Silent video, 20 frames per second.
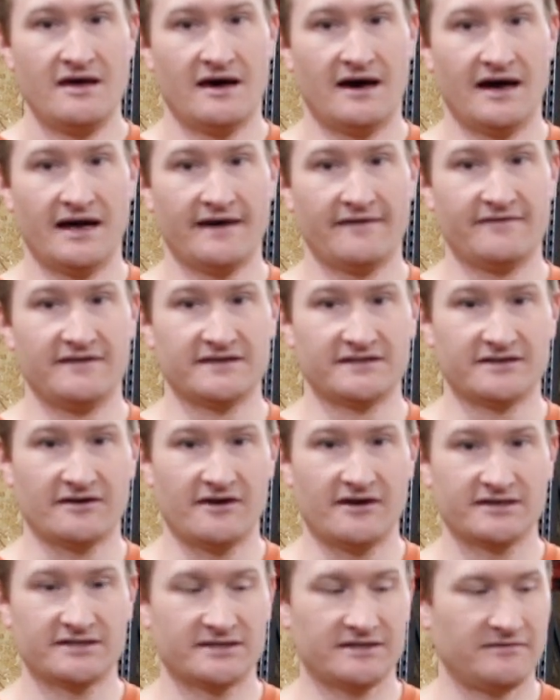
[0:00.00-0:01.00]
I have this
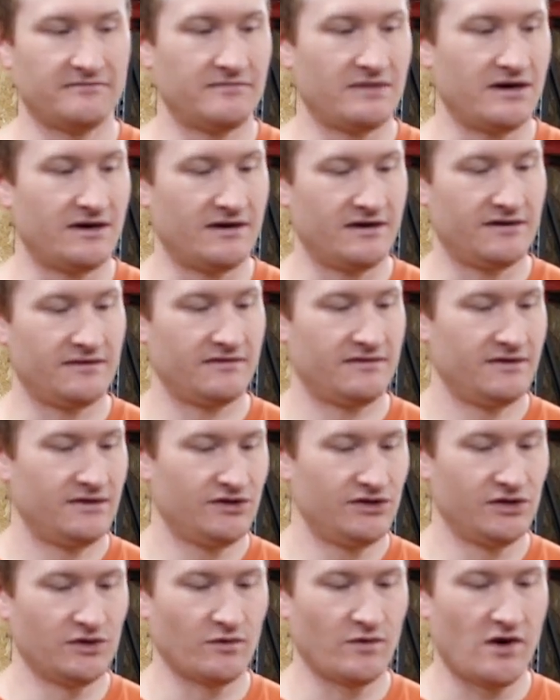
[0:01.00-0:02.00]
awesome uh,
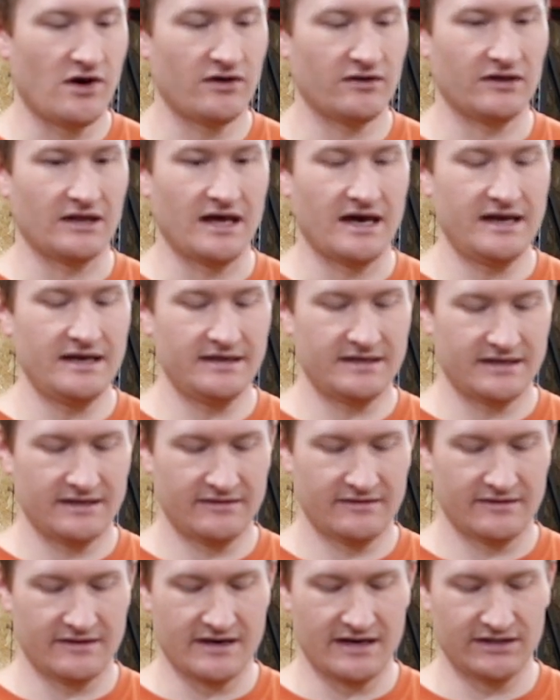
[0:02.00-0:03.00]
DeWalt light
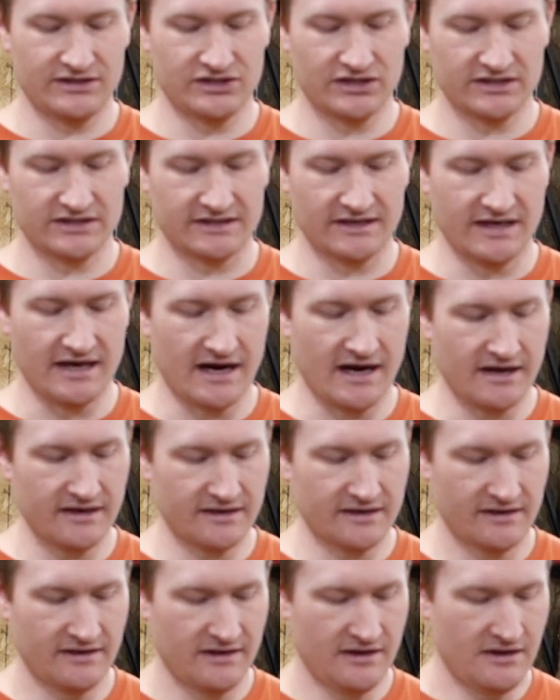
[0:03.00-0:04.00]
that I just got.